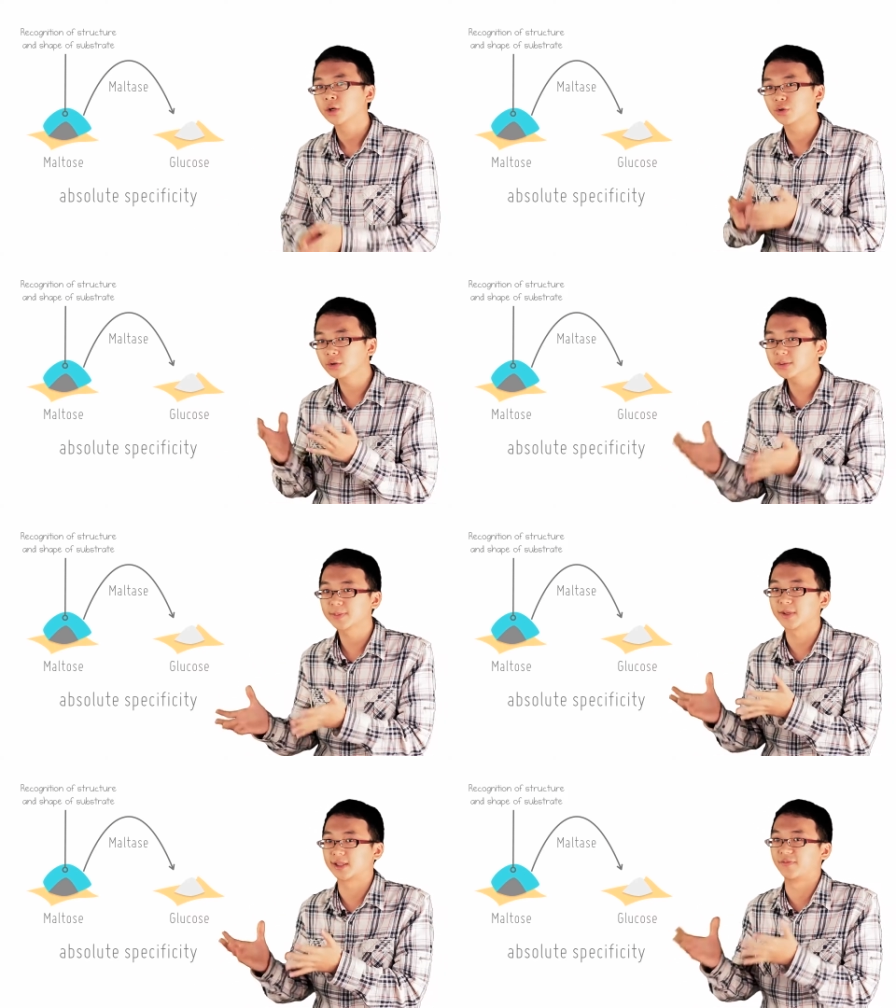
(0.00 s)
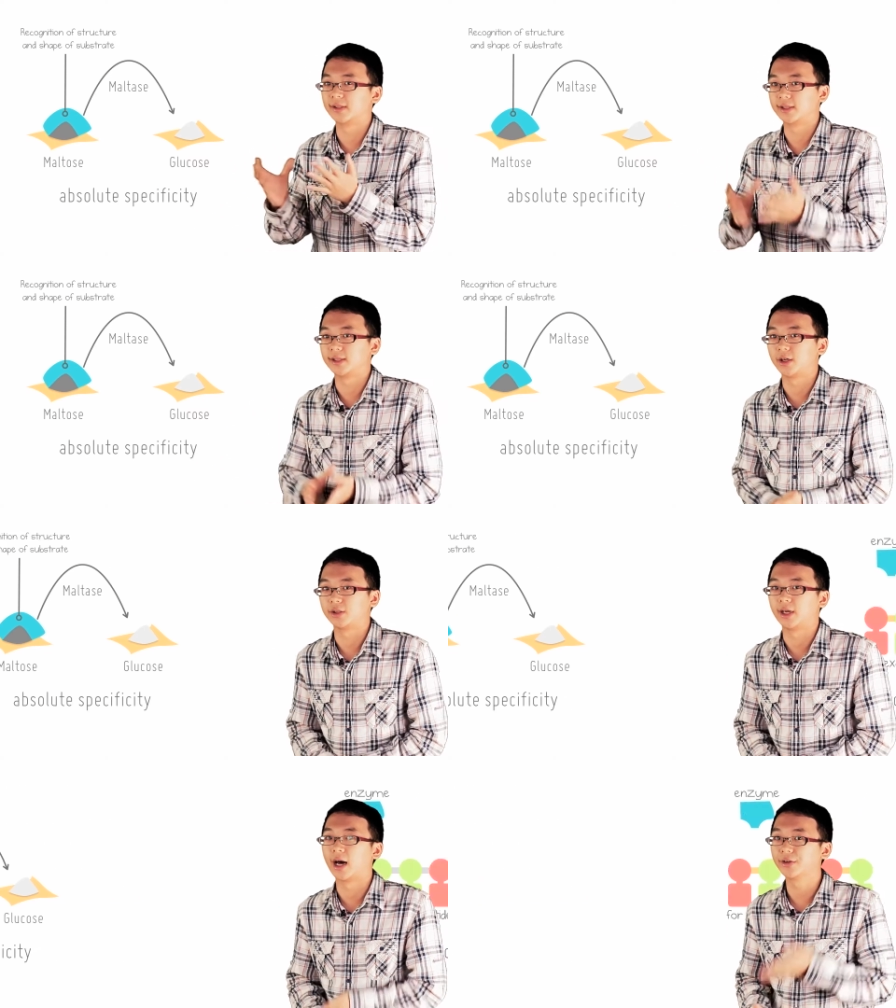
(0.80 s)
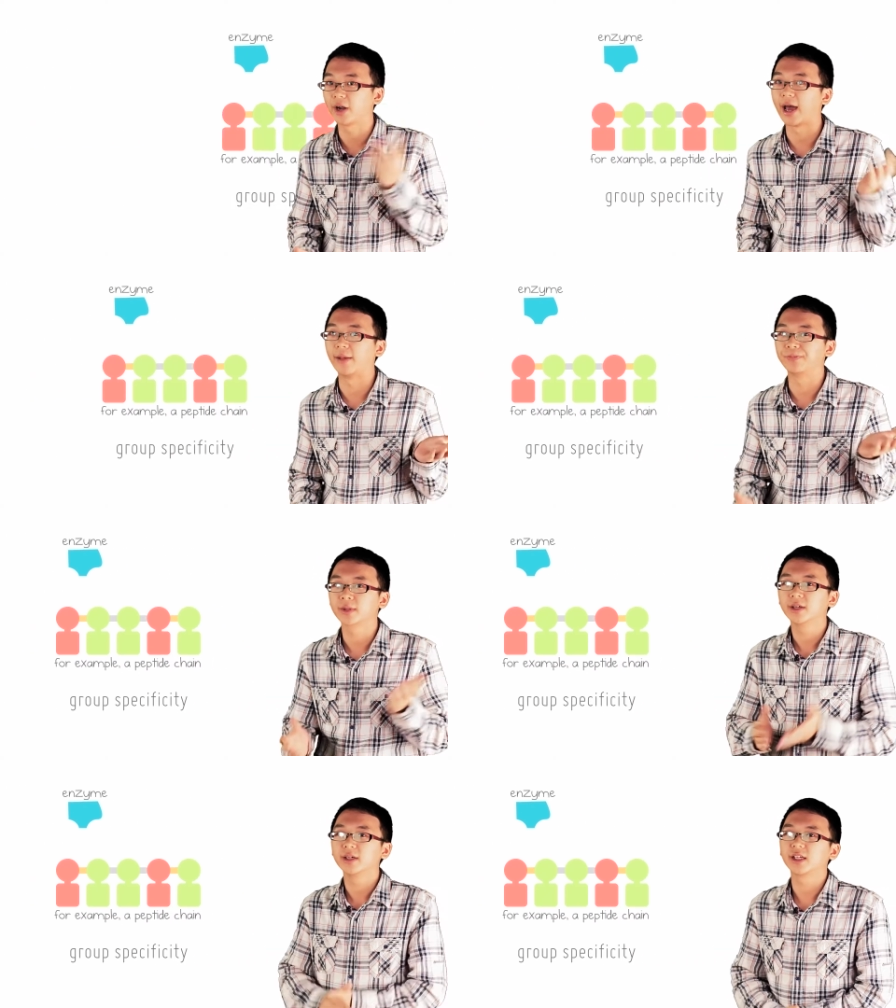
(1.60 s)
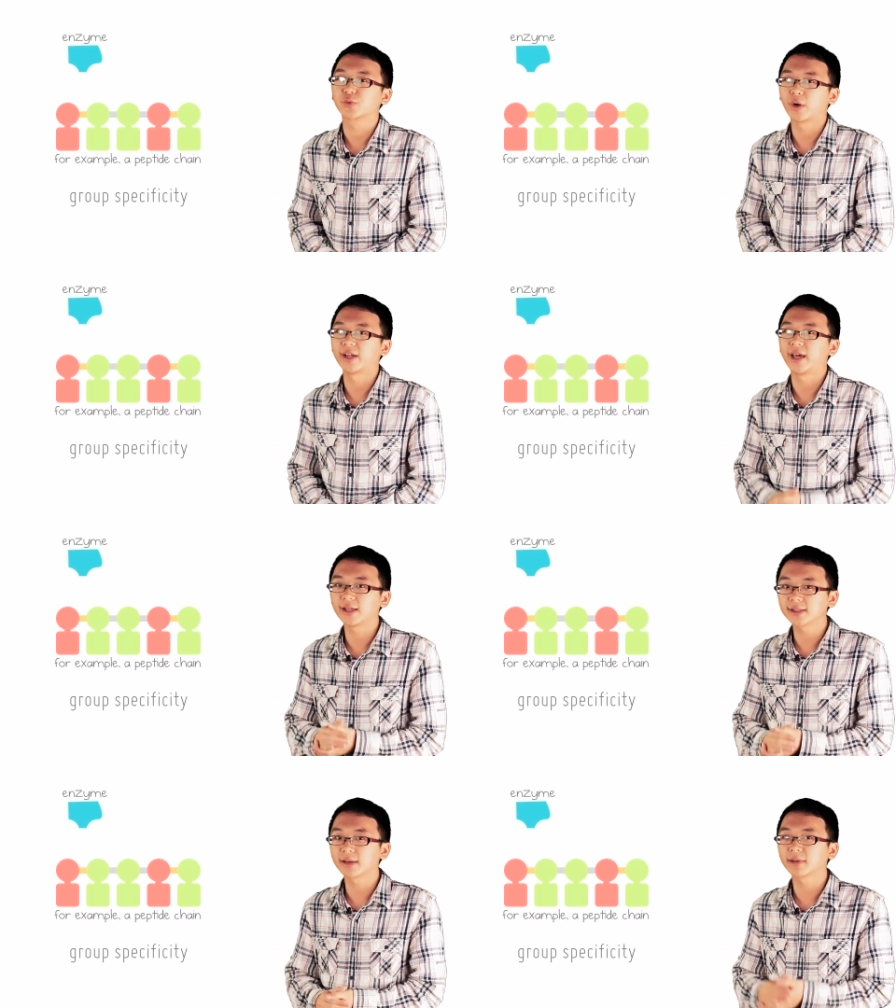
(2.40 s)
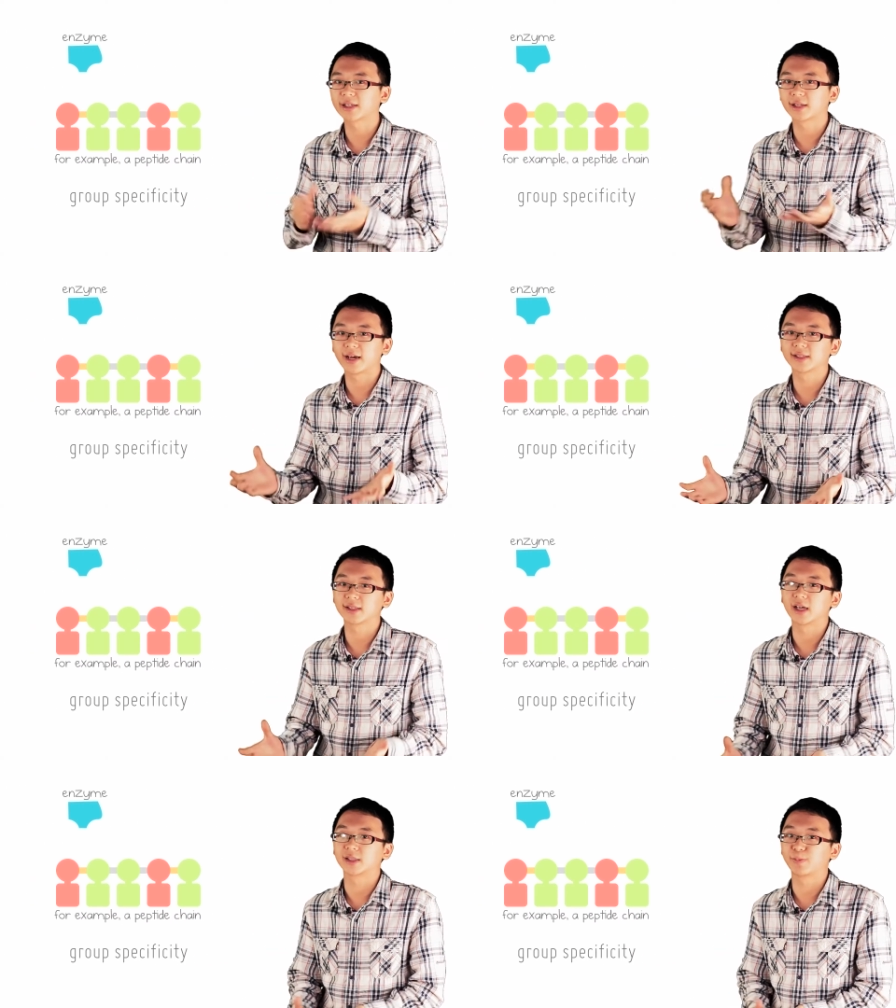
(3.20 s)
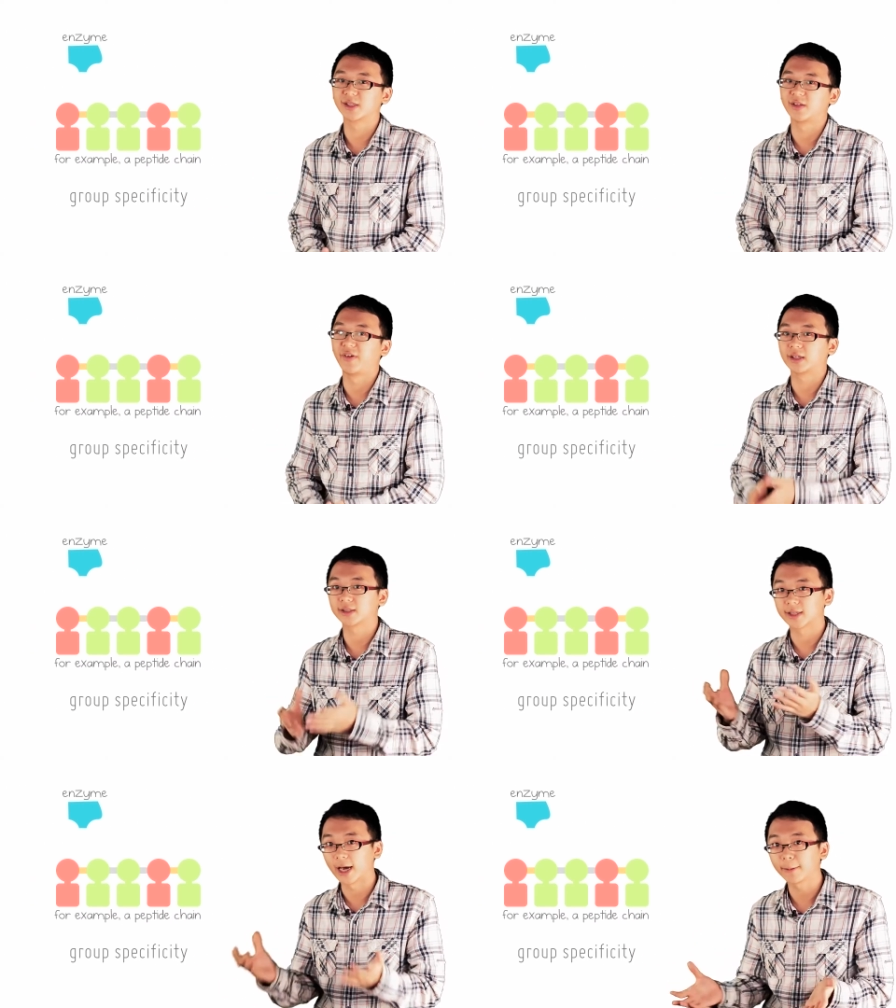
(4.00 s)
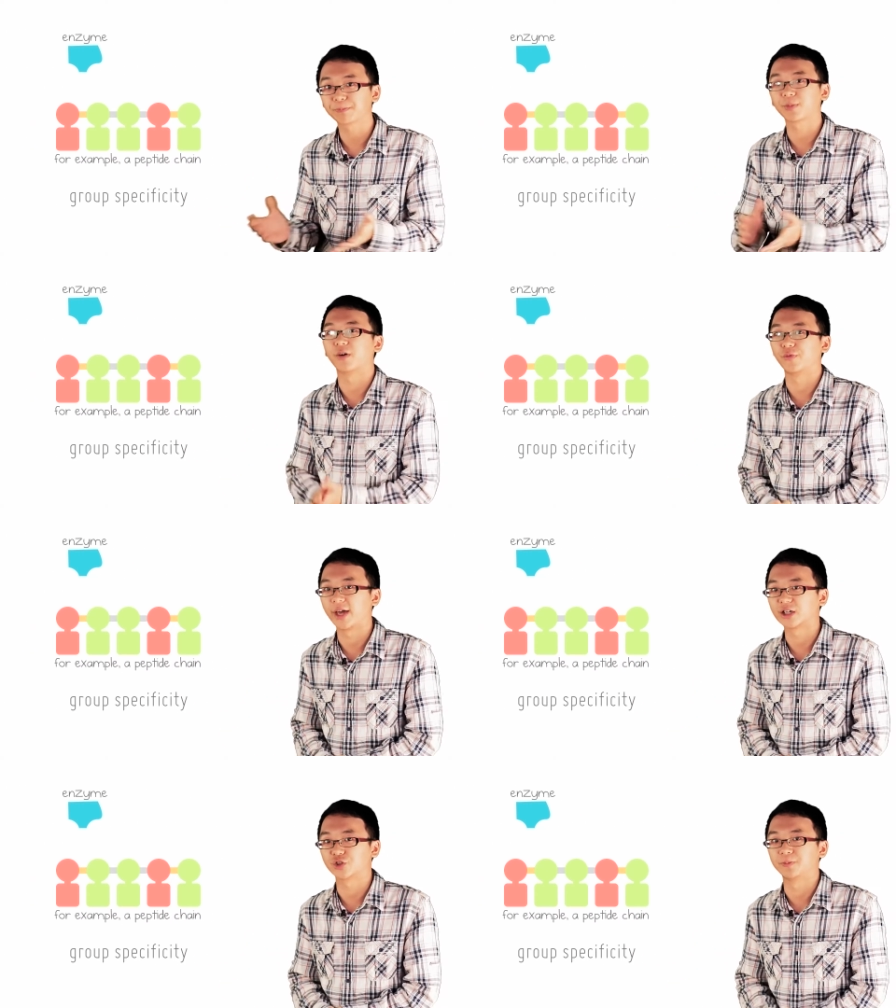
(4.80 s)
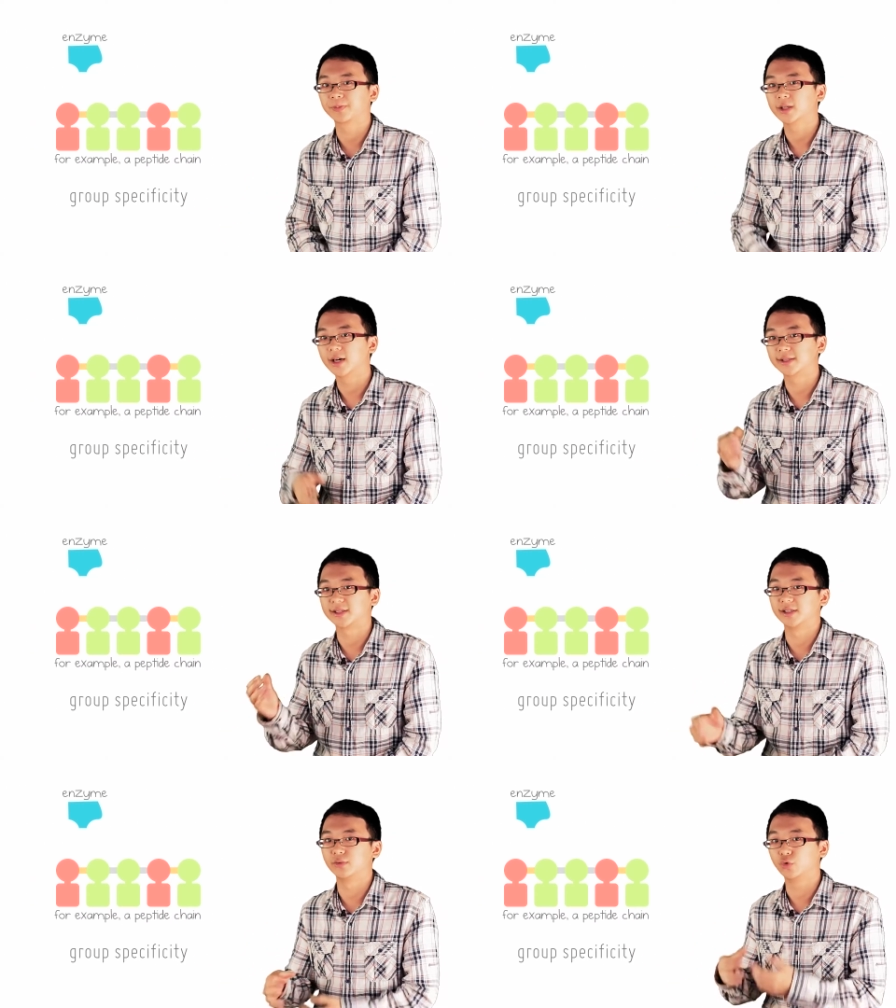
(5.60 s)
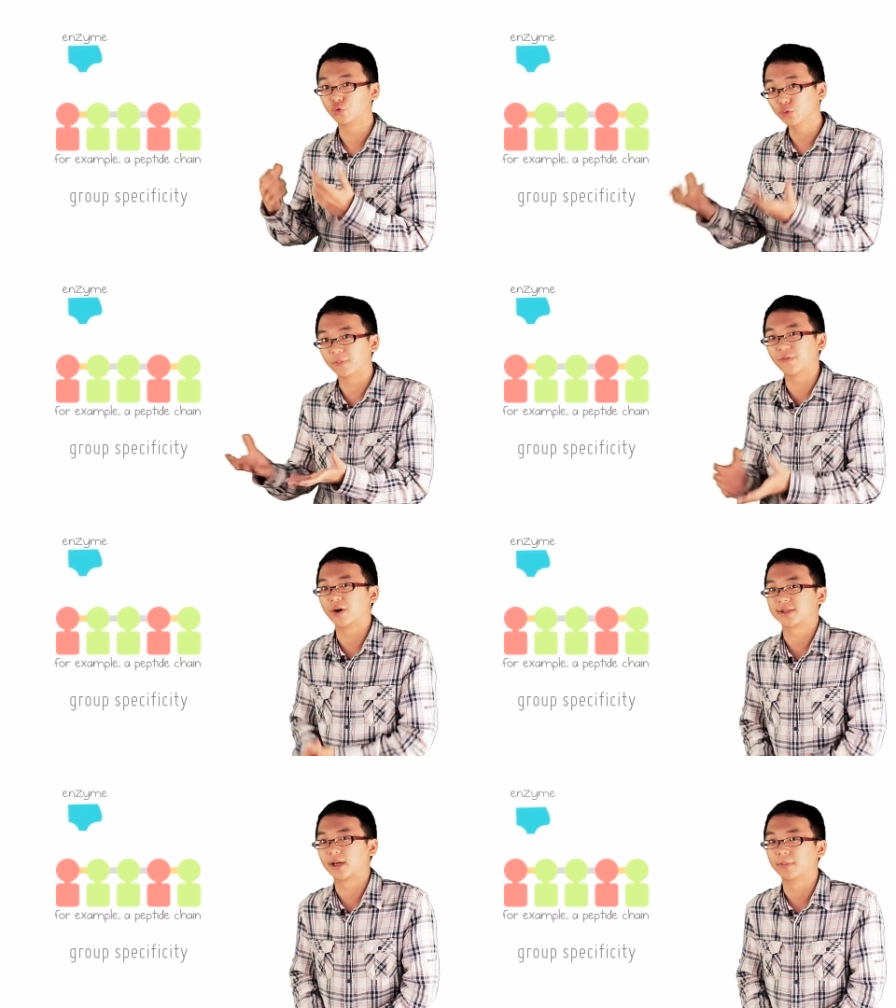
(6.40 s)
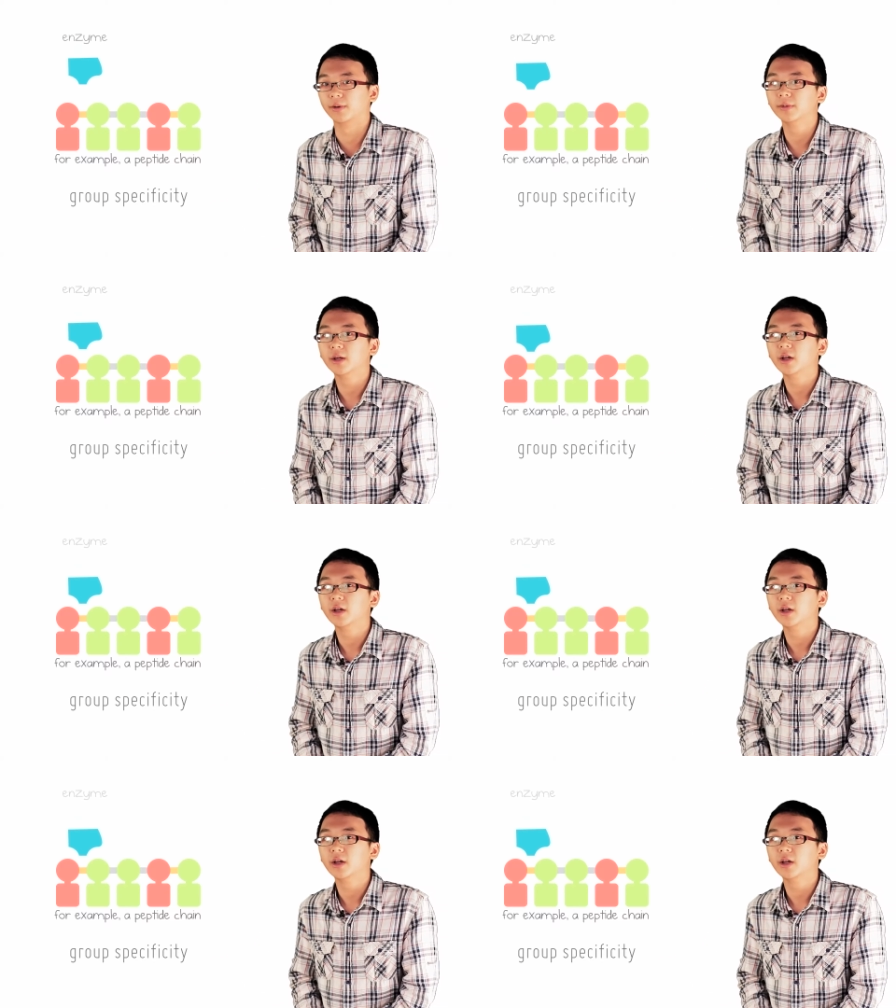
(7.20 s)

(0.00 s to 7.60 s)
Group specificity, on the other hand, is when an enzyme catalyzes a specific type of reaction, a certain group, for example.